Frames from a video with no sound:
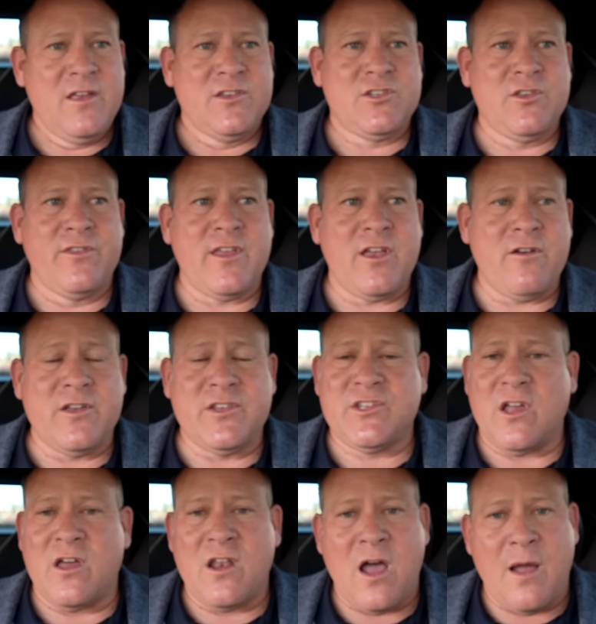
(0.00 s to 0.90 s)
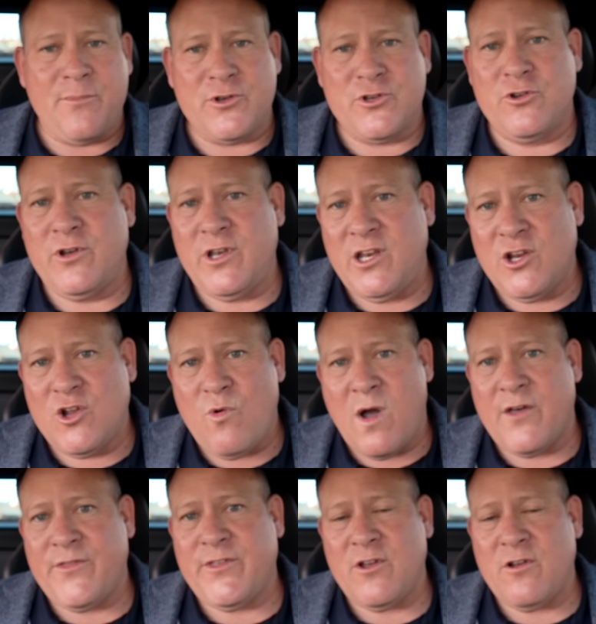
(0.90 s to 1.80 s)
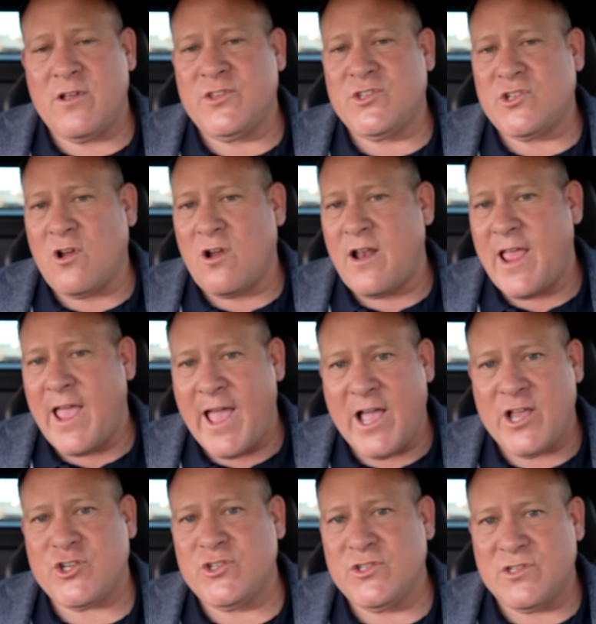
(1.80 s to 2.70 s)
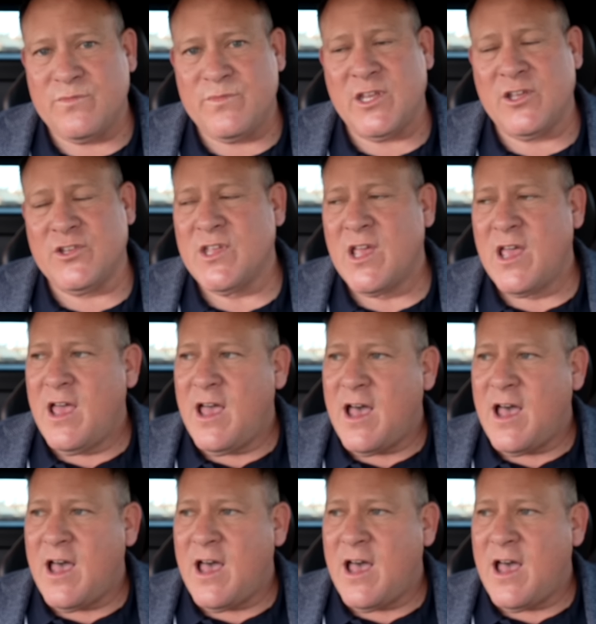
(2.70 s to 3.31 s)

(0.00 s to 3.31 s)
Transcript: So there is an opportunity to go out there and start hashing some deals.